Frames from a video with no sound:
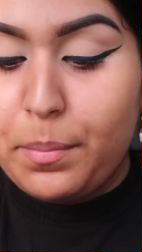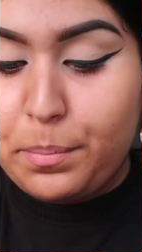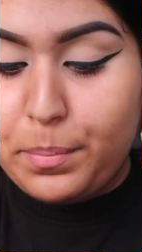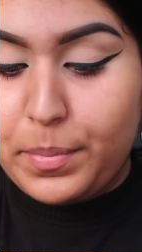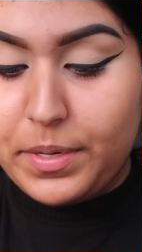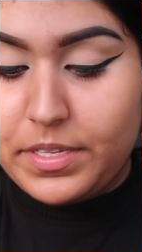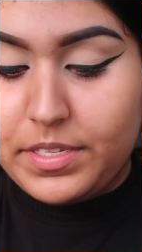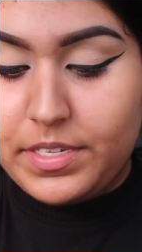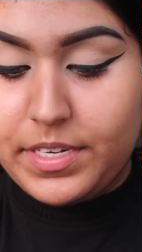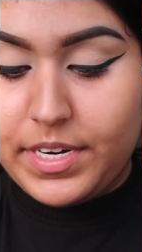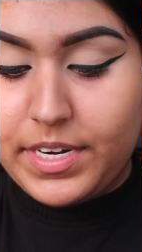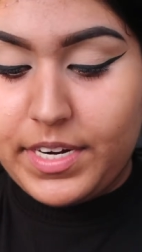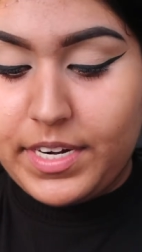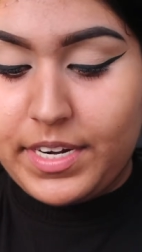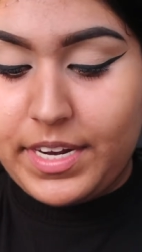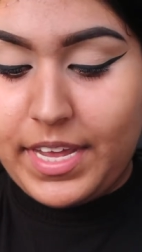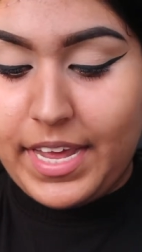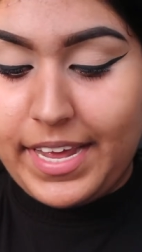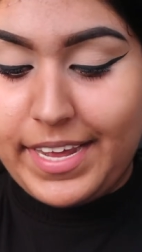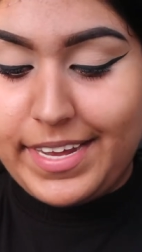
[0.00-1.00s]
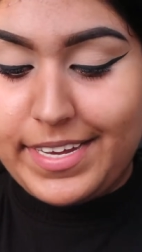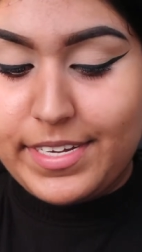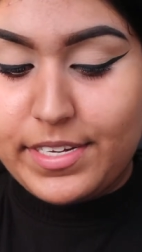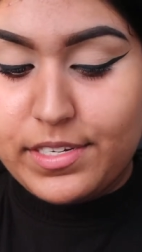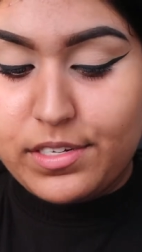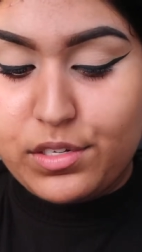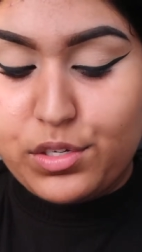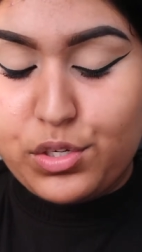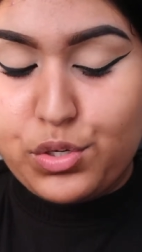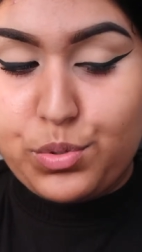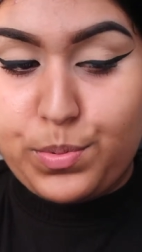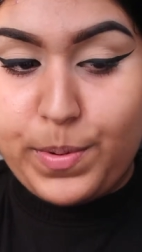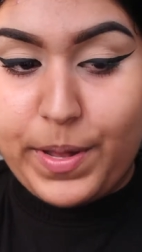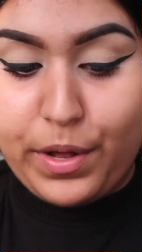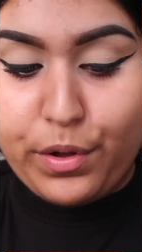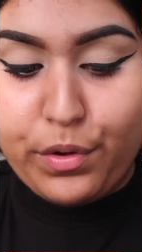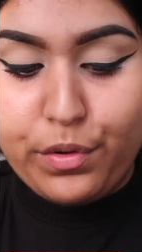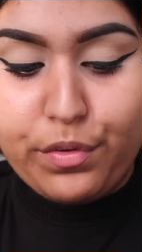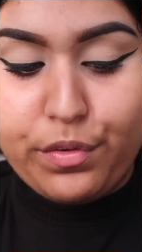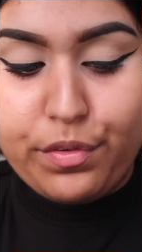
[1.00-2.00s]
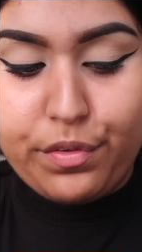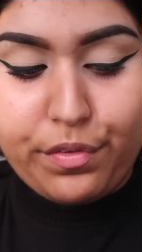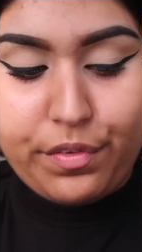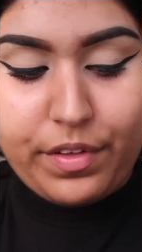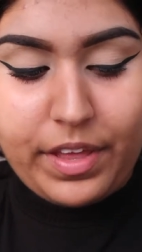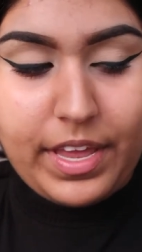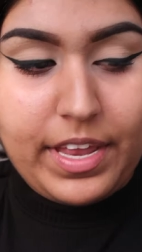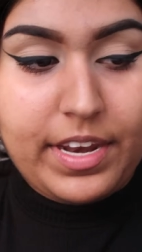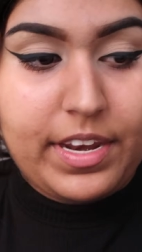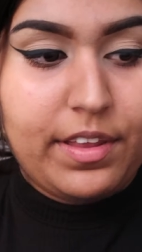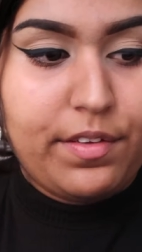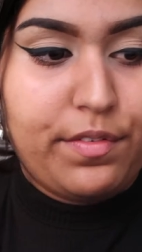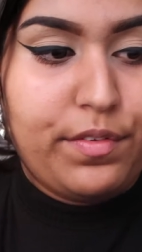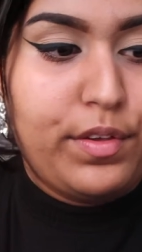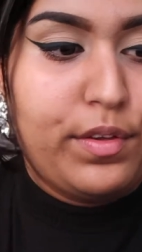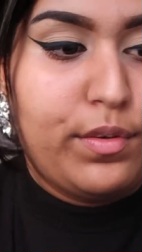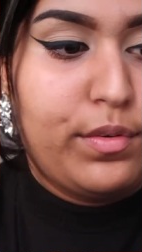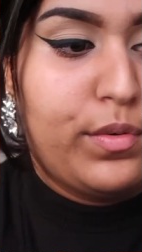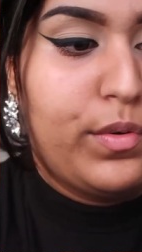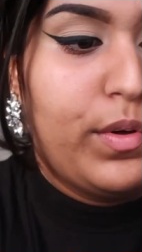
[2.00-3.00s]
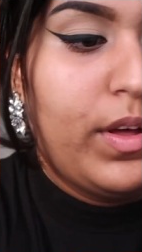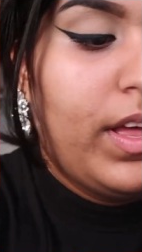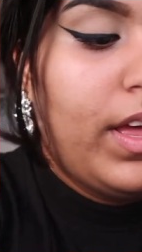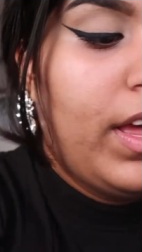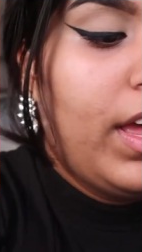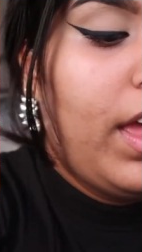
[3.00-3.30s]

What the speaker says: But they're in 8-12, and if you